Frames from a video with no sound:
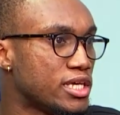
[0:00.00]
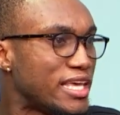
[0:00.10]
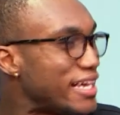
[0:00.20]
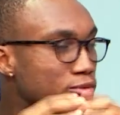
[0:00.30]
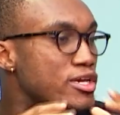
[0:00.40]

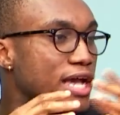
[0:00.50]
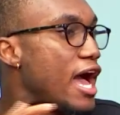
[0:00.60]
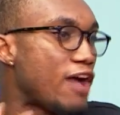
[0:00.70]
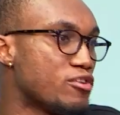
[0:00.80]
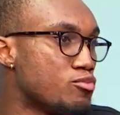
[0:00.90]
We can't have
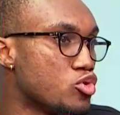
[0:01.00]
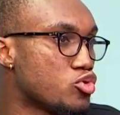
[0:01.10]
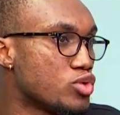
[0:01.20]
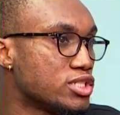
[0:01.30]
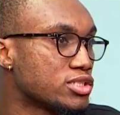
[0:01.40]
it both
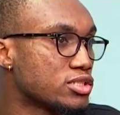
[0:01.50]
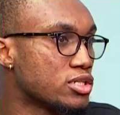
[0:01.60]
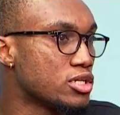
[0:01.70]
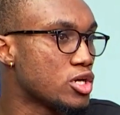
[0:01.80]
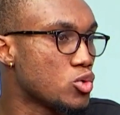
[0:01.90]
ways.
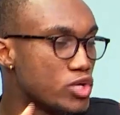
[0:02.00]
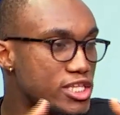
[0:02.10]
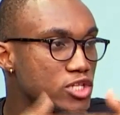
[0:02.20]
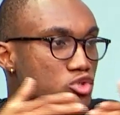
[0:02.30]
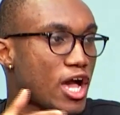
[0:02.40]
We
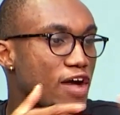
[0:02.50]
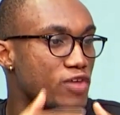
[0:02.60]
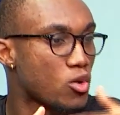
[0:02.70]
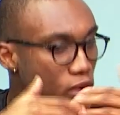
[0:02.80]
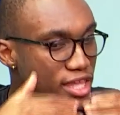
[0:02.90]
need to have a
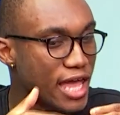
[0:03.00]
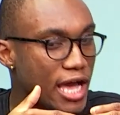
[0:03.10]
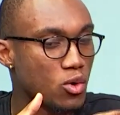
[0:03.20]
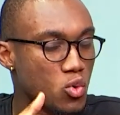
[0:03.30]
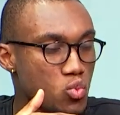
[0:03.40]
way that
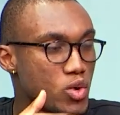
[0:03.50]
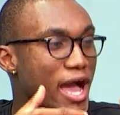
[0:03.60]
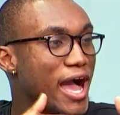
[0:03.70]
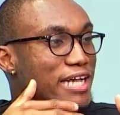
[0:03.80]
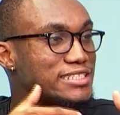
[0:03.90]
we are
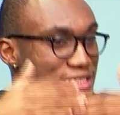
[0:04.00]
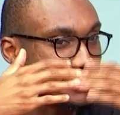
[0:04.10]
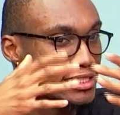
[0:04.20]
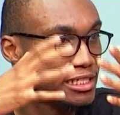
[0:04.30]
actually